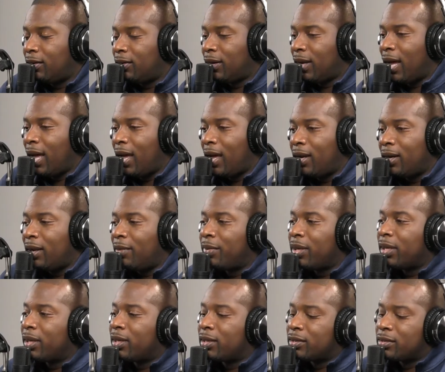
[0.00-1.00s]
God. I
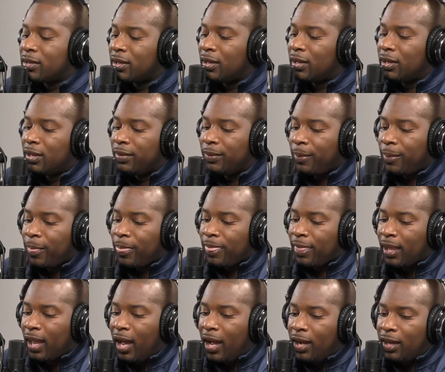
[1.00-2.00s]
mean, because
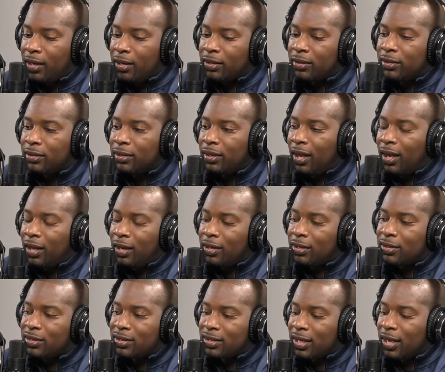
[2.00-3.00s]
I'm gonna
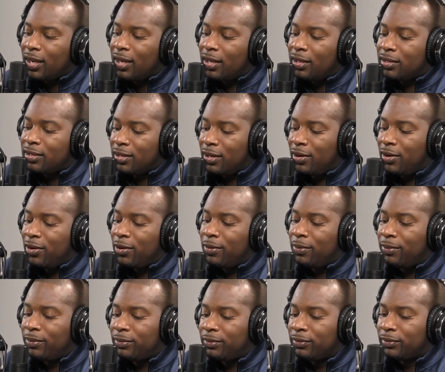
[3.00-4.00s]
say a
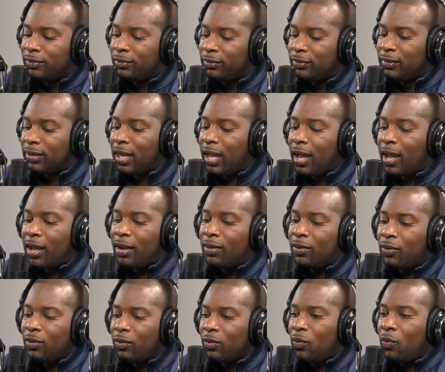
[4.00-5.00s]
term that
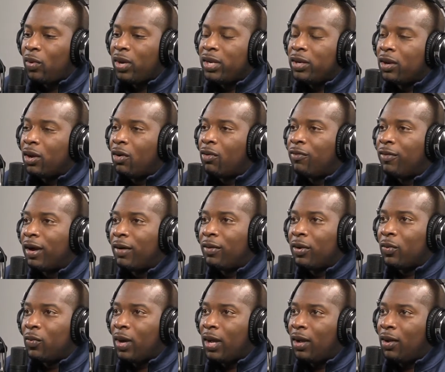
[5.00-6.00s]
we know very
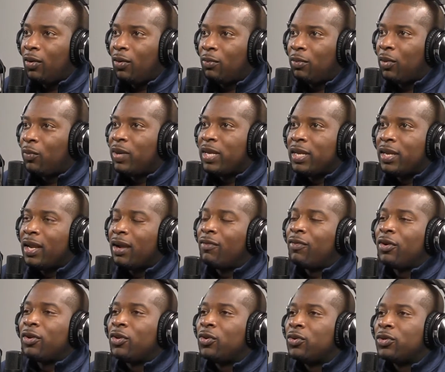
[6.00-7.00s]
well, but we
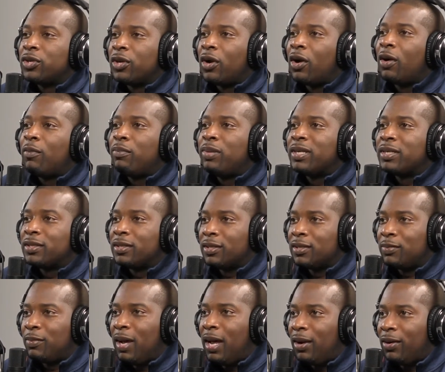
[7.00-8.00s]
never use in our
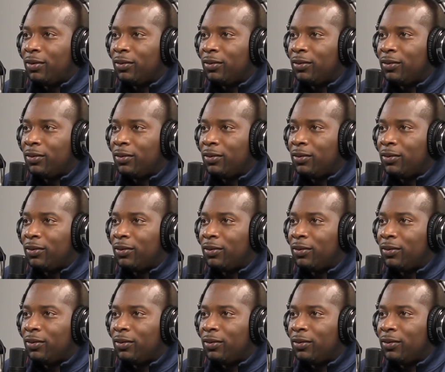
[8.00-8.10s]
business model.